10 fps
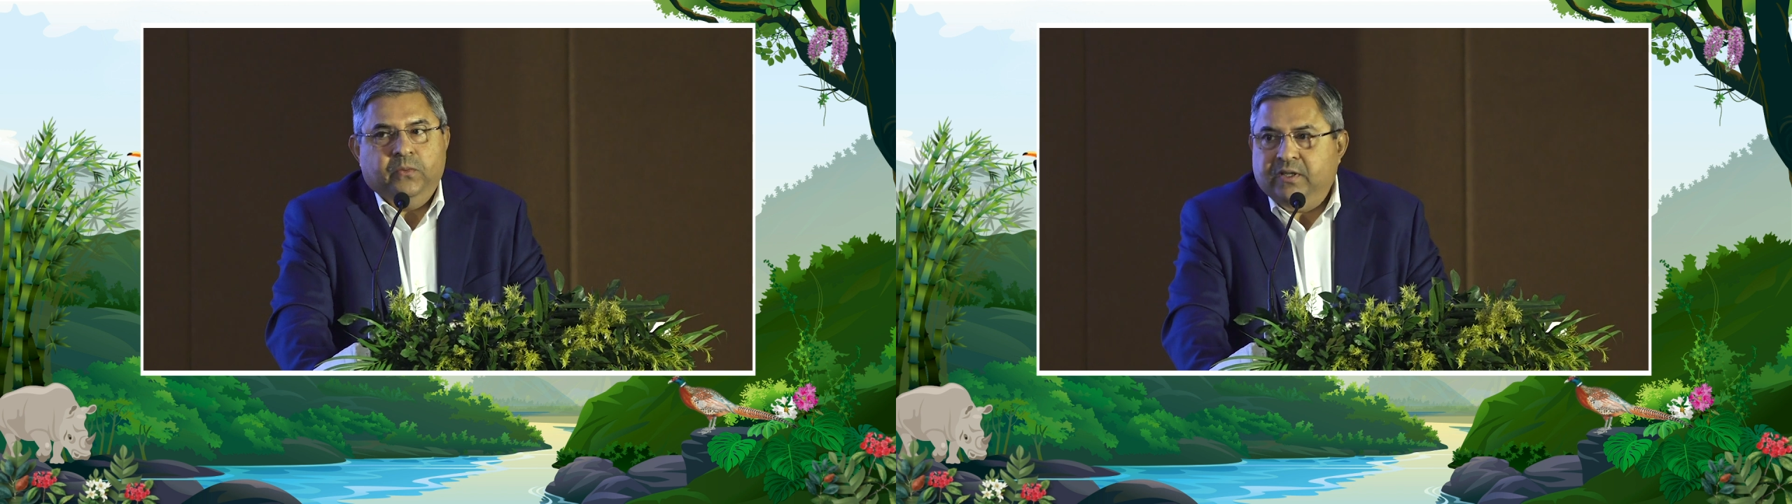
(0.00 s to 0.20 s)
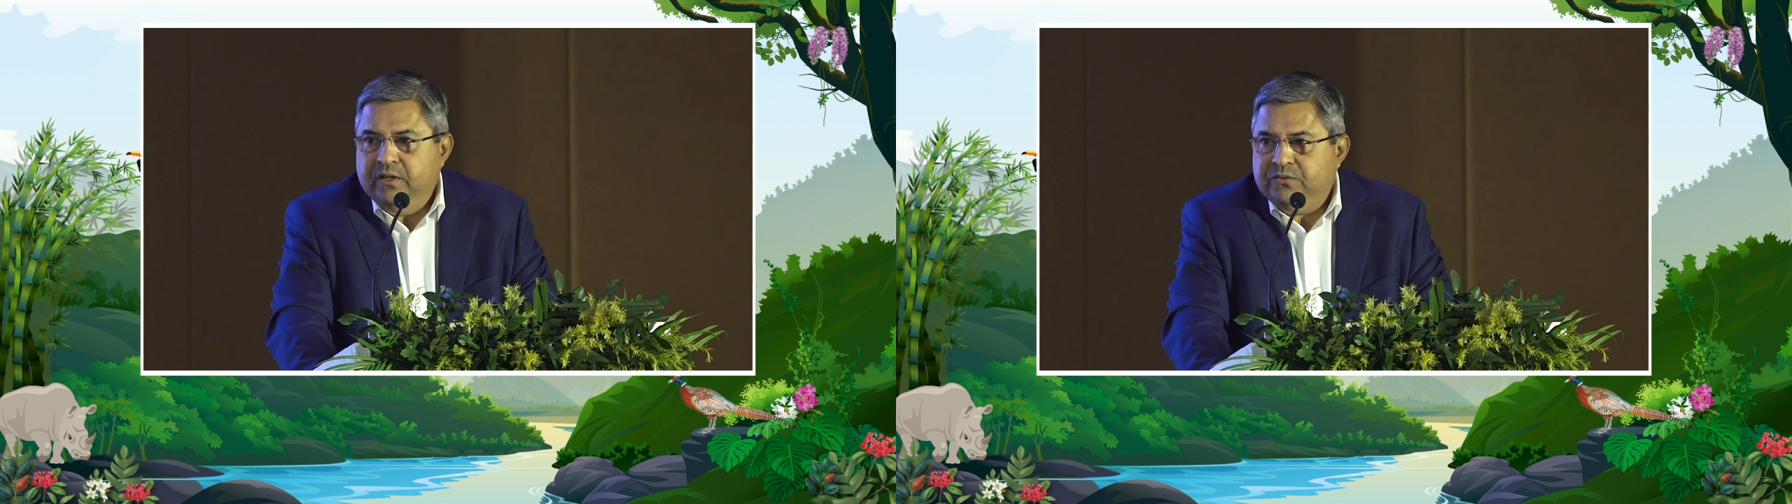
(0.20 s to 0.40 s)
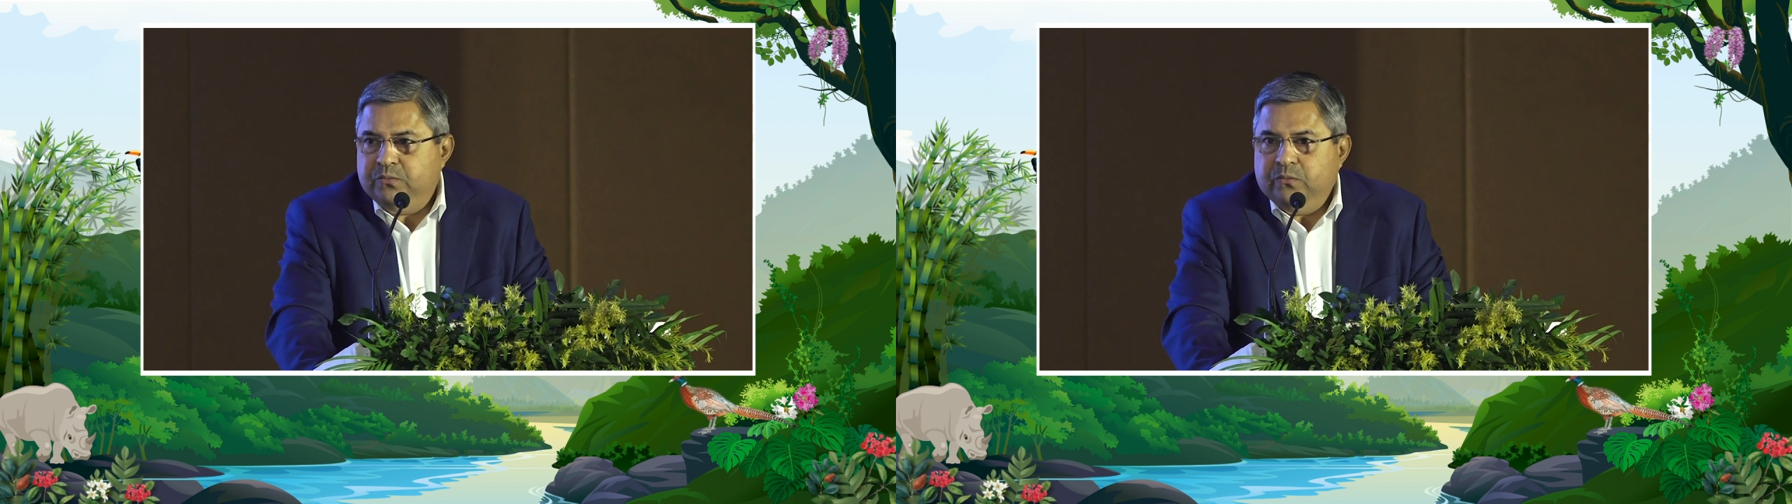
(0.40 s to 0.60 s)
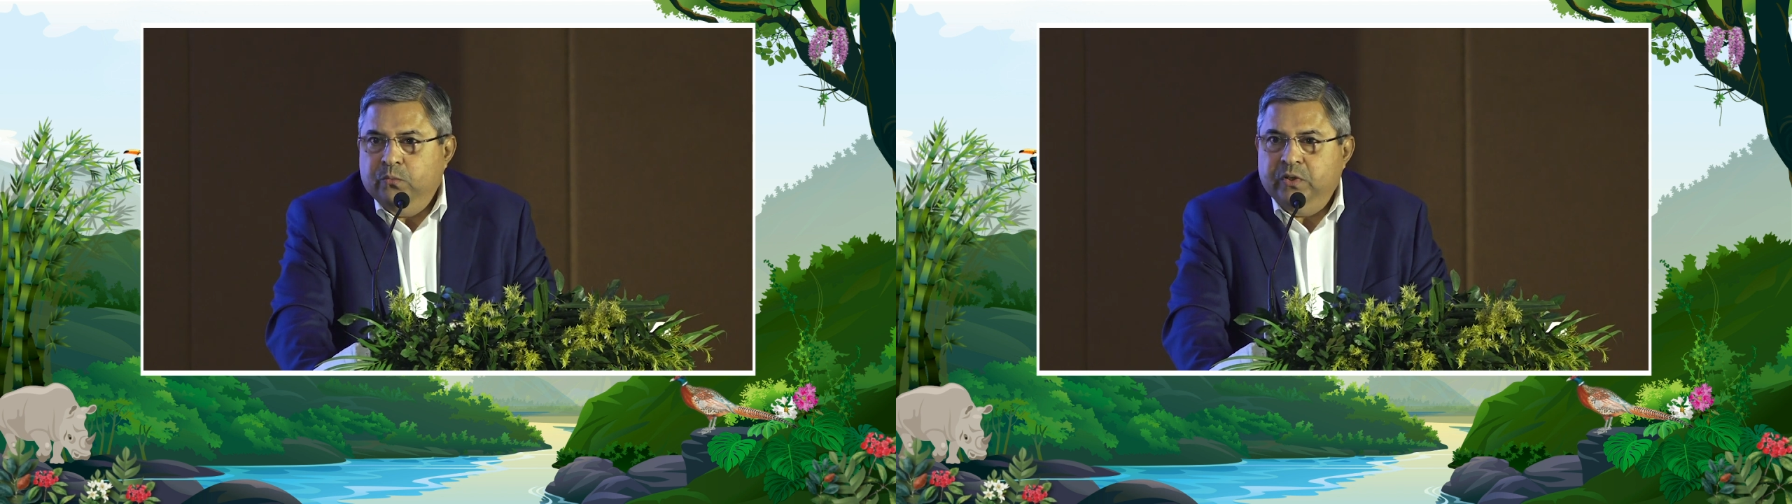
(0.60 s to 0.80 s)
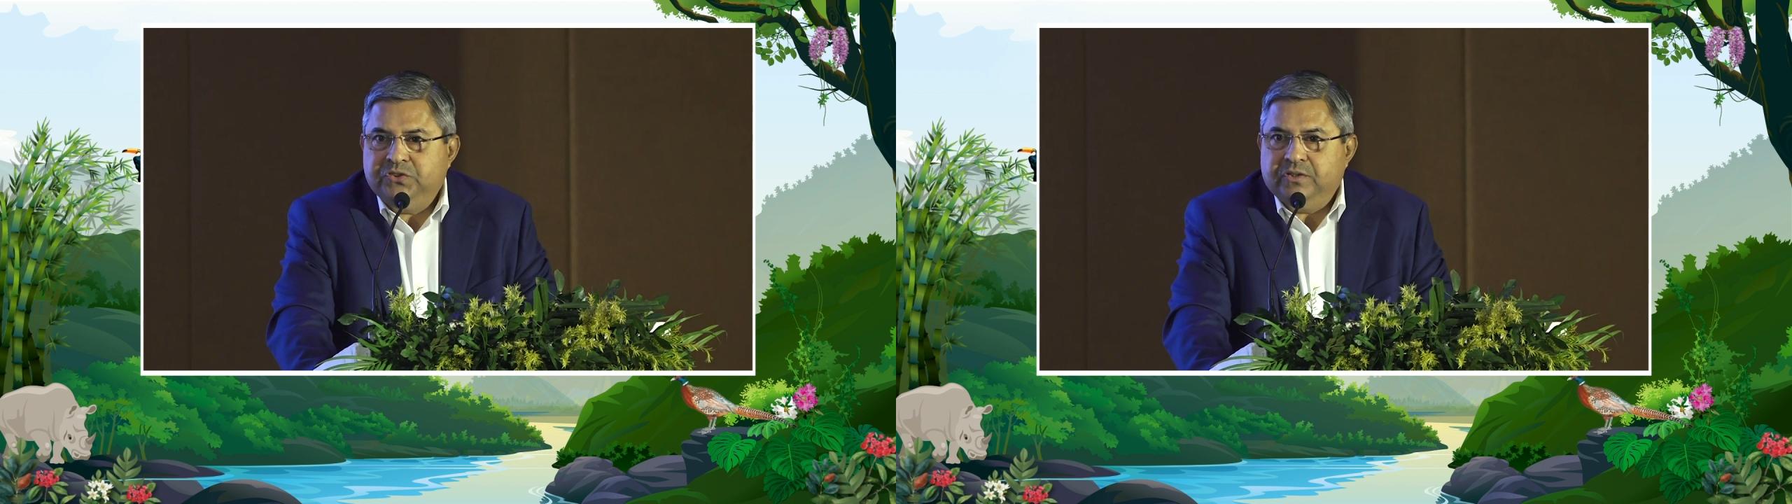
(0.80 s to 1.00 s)
with his
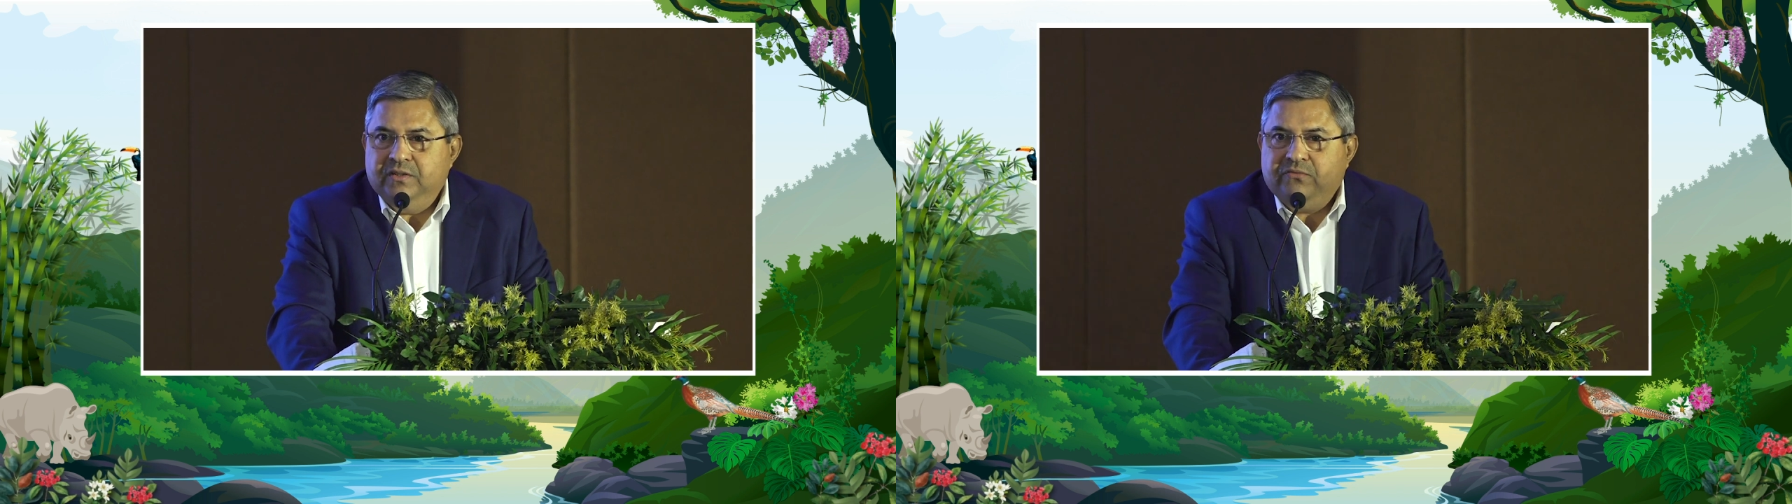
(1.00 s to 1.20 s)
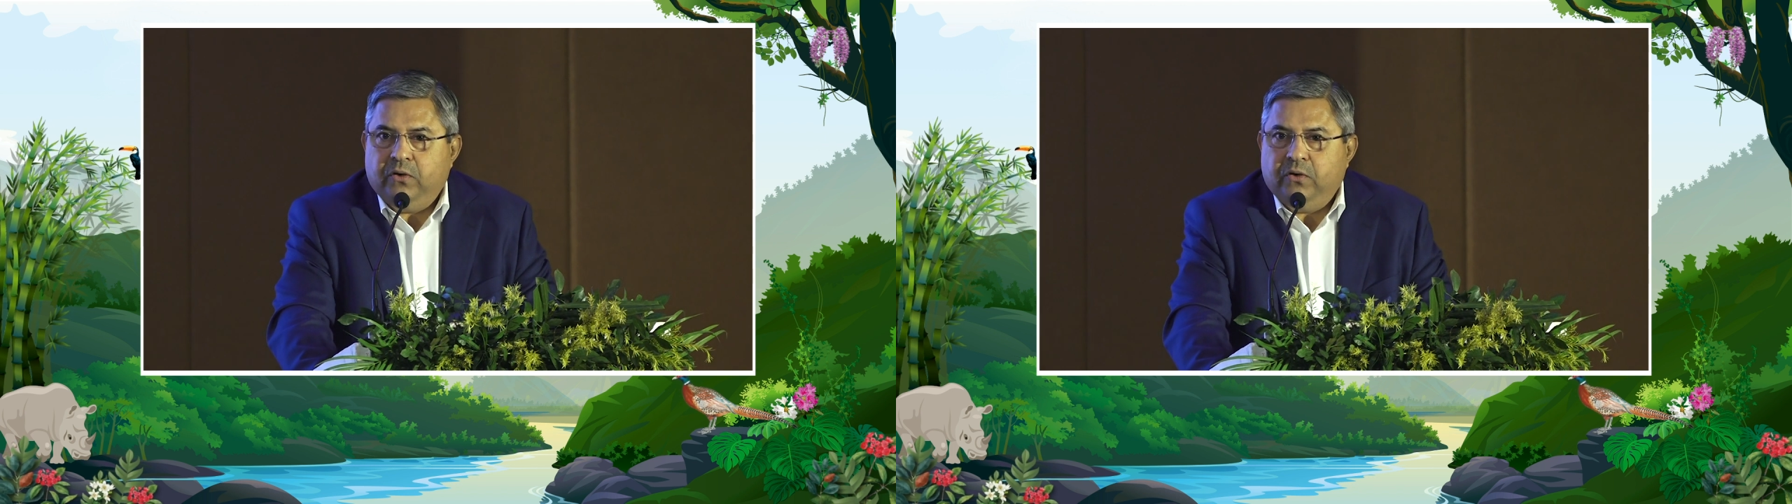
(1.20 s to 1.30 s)
vision